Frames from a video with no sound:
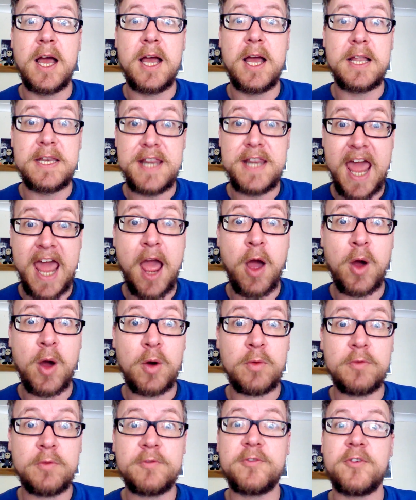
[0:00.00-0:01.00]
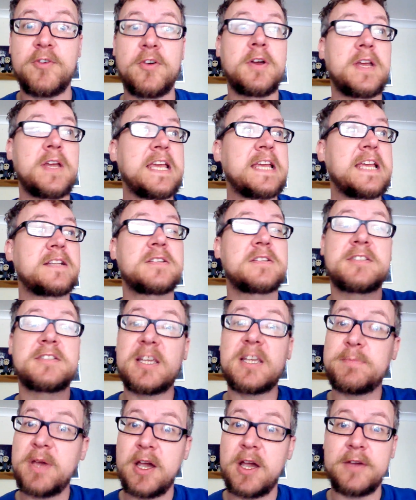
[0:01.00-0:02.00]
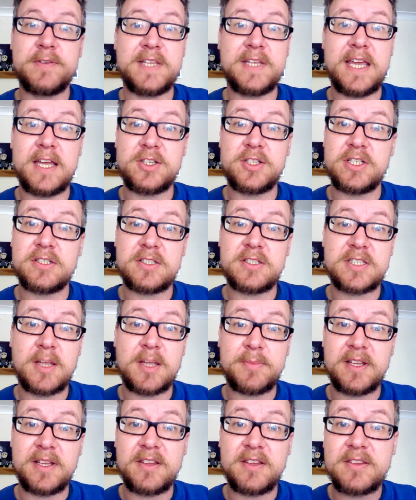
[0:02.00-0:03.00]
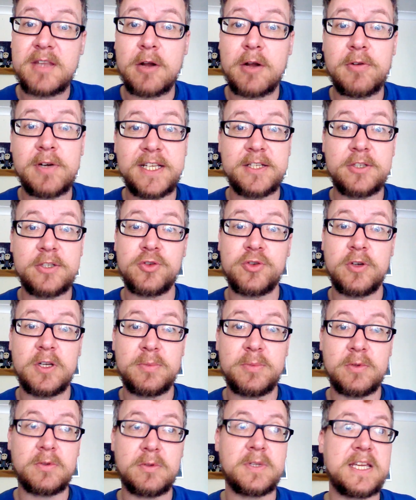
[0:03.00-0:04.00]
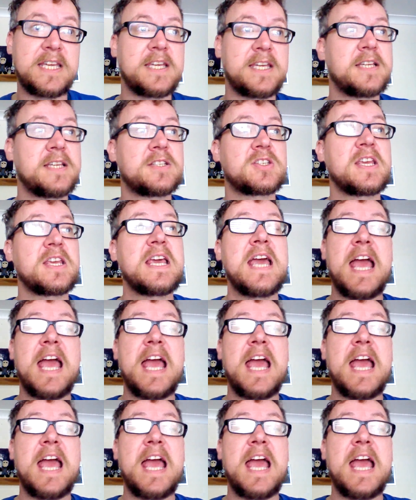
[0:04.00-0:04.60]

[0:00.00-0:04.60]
now for it to tip it over the edge into something thoroughly enjoyable is